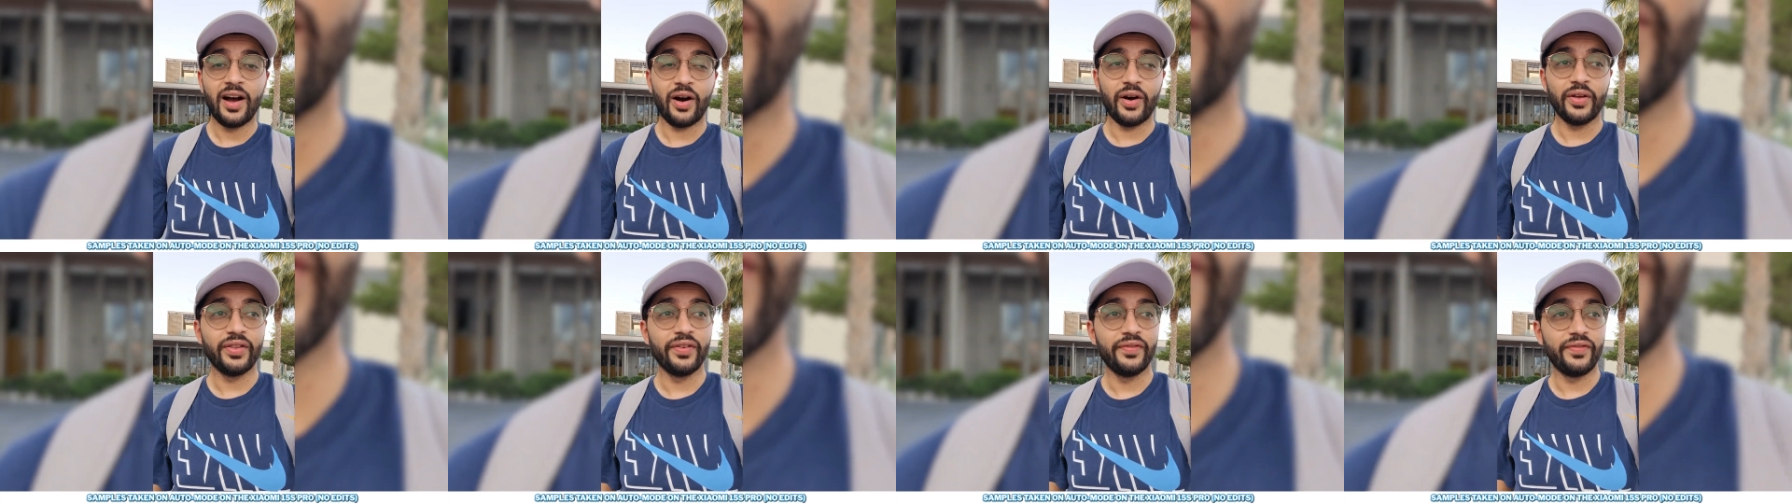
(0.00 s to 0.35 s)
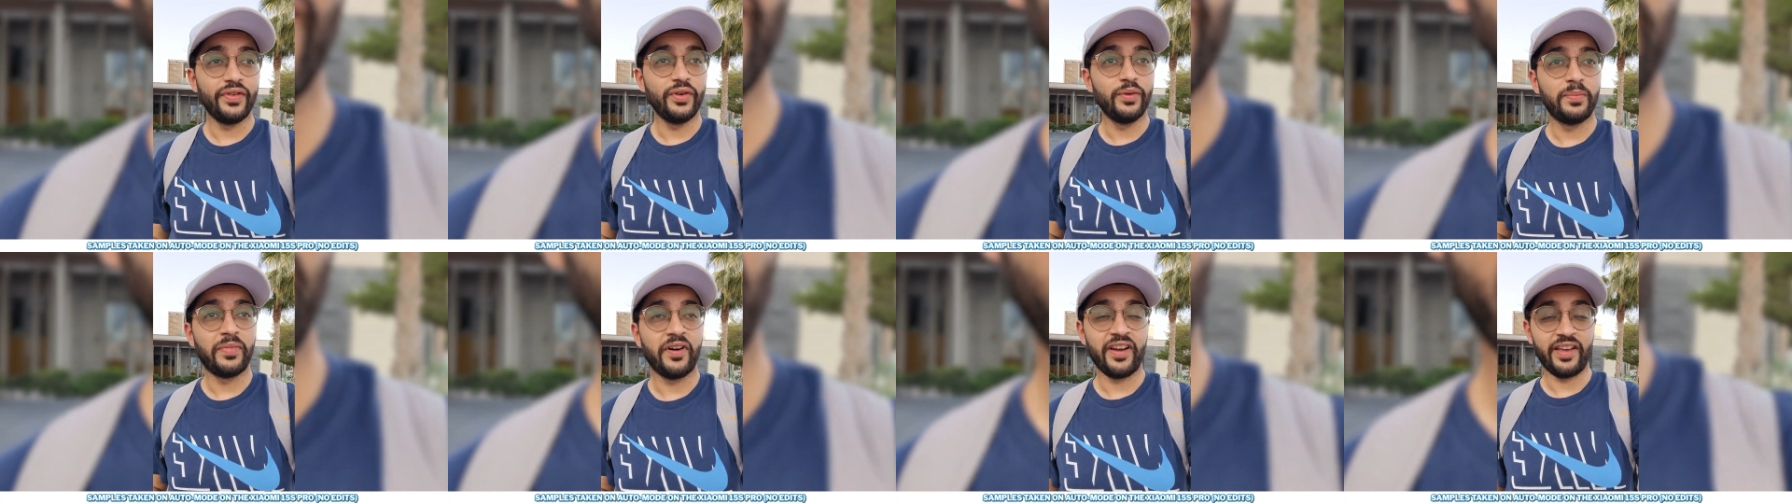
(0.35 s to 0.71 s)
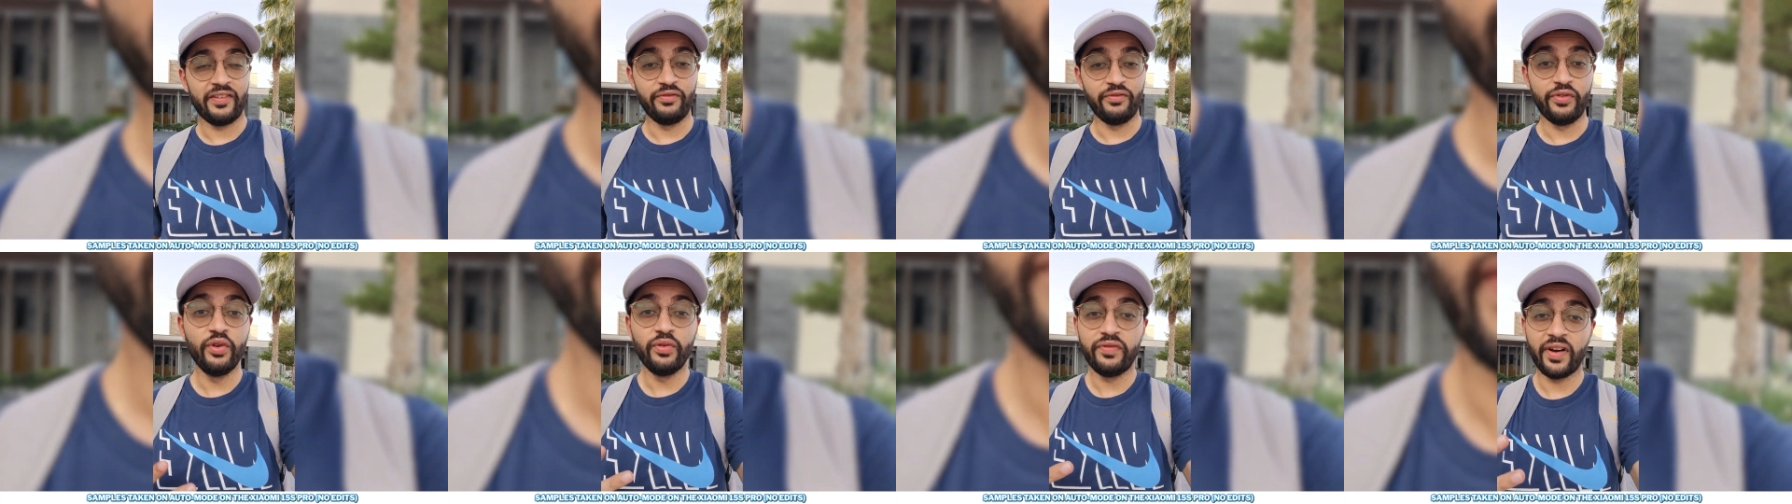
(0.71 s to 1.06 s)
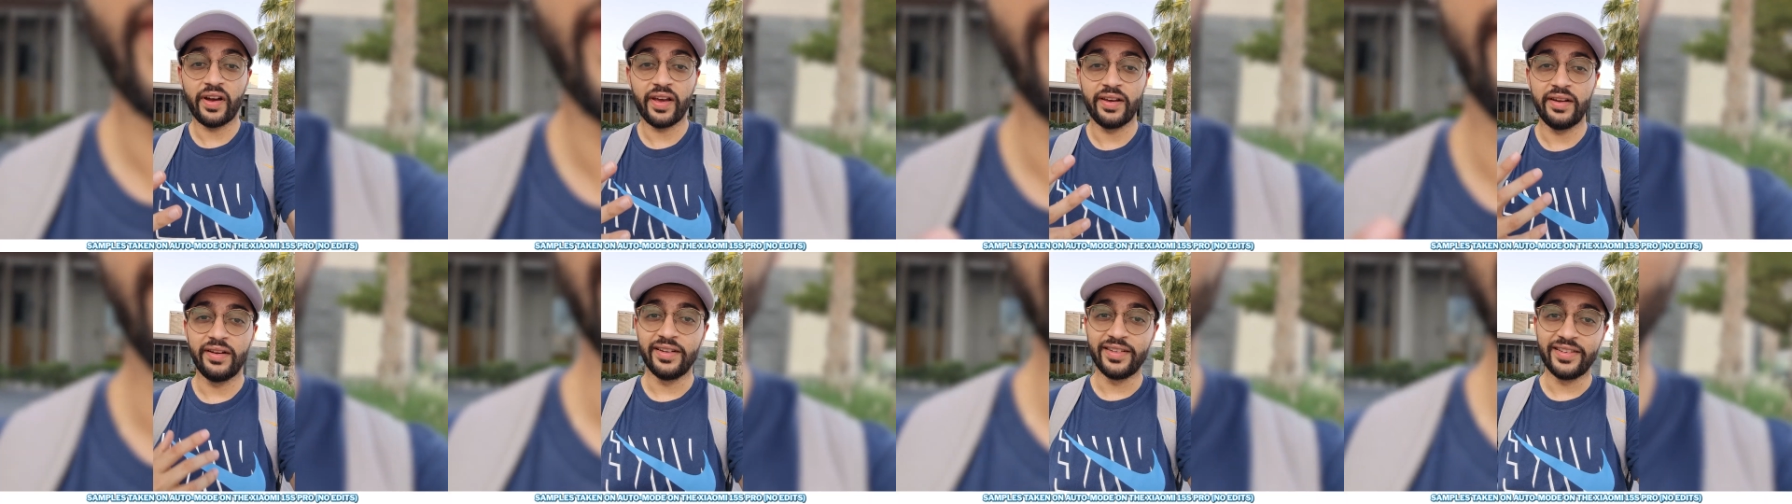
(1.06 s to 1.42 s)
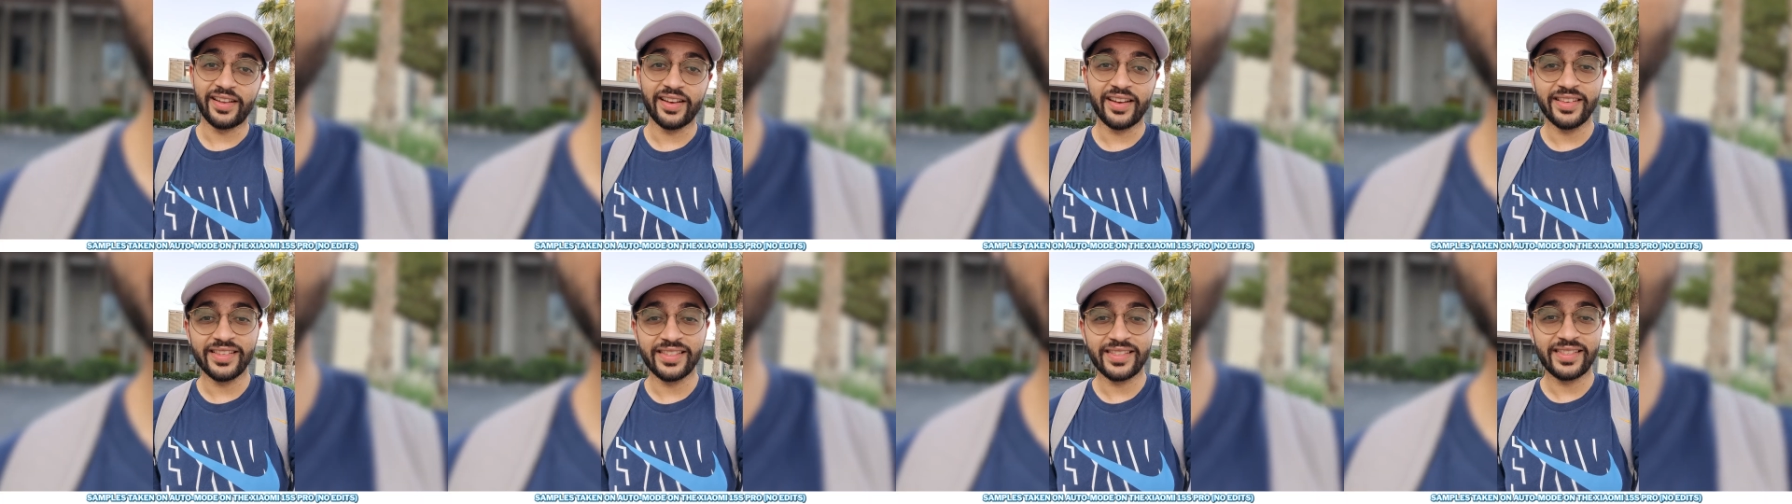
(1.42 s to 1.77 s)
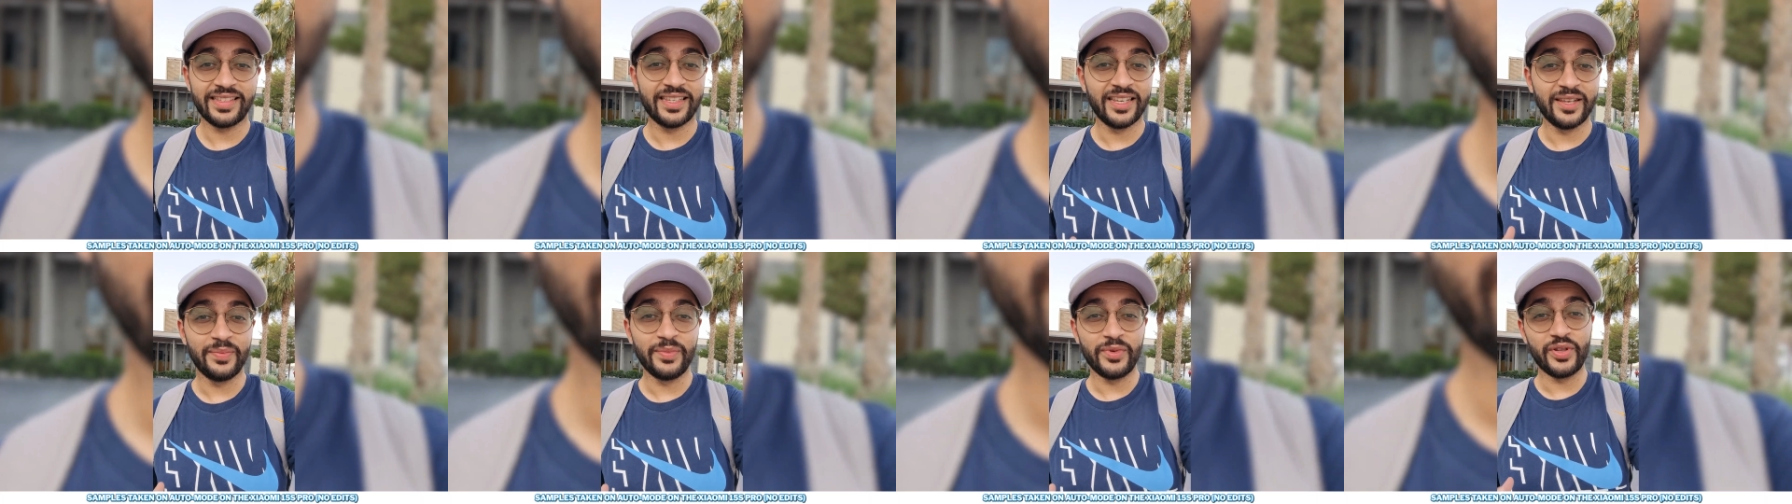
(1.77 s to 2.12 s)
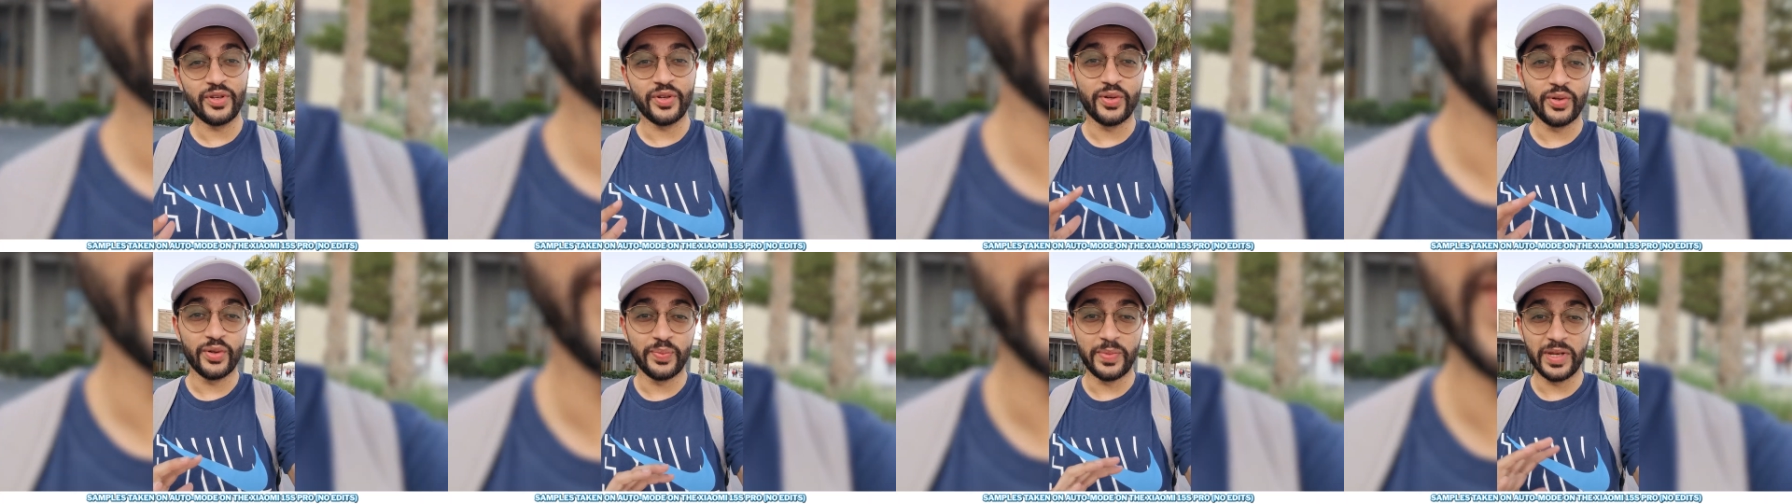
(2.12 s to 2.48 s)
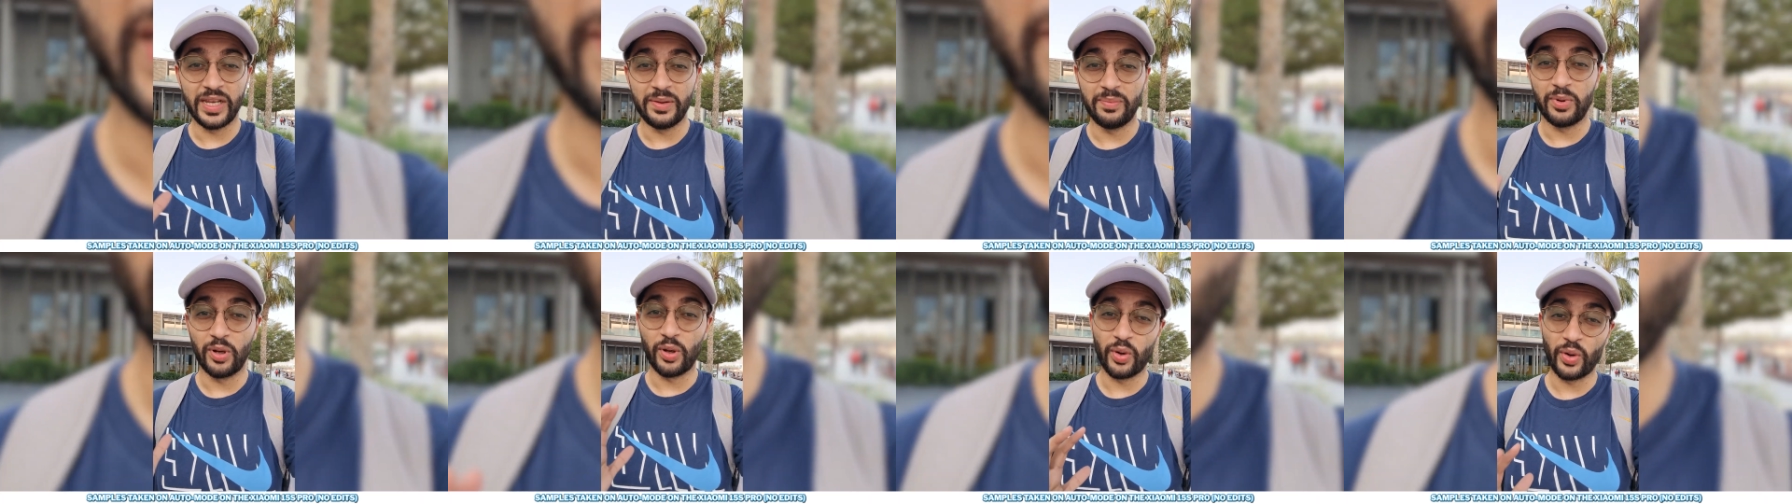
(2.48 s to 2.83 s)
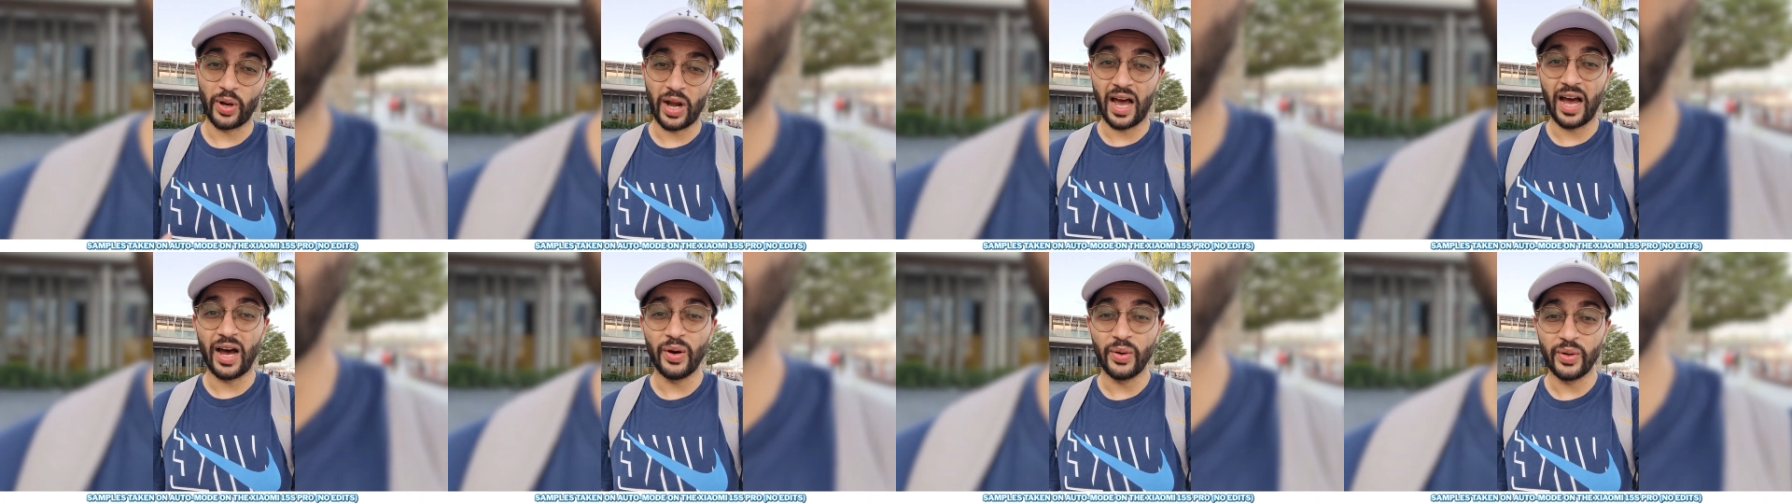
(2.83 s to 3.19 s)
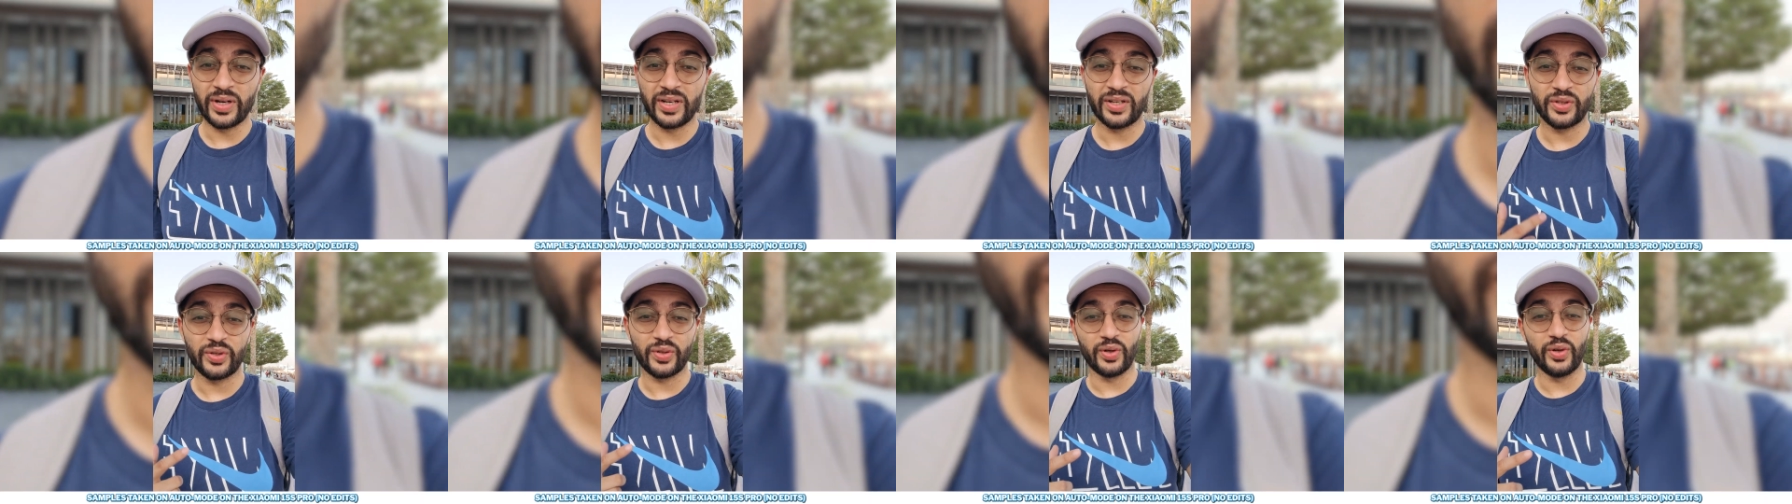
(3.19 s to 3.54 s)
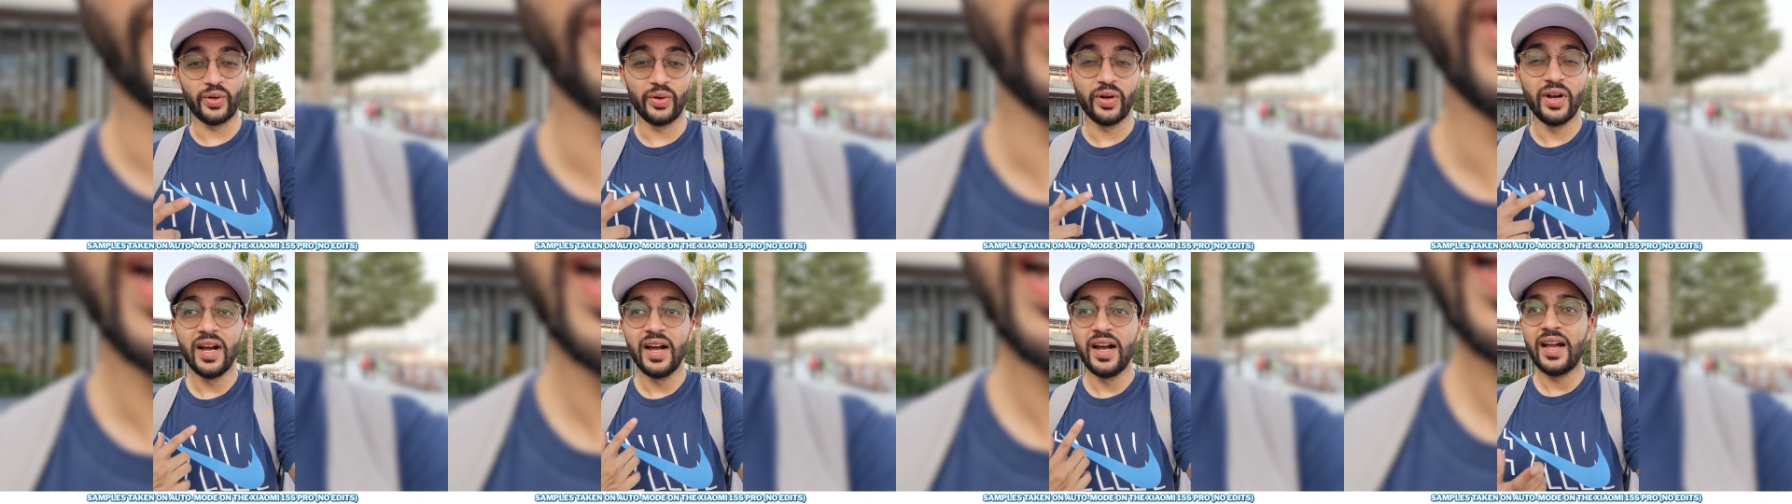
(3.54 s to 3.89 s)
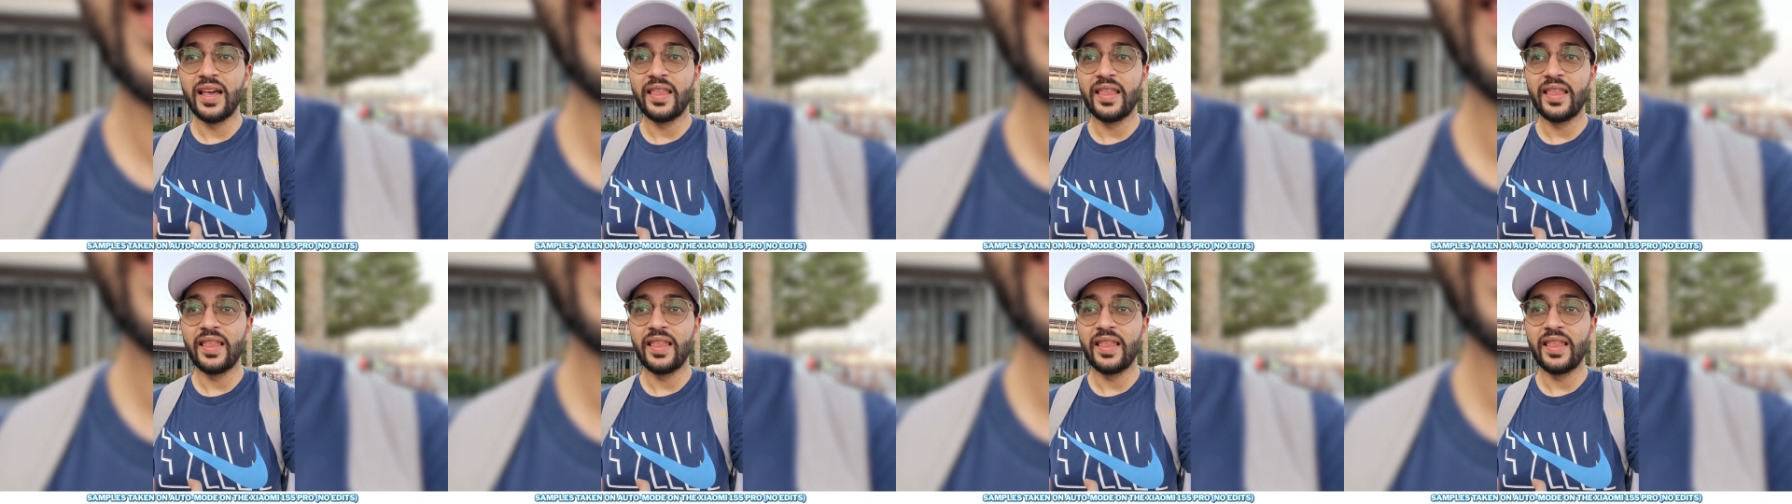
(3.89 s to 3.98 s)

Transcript: on the viewfinder, does seem to be blown out, so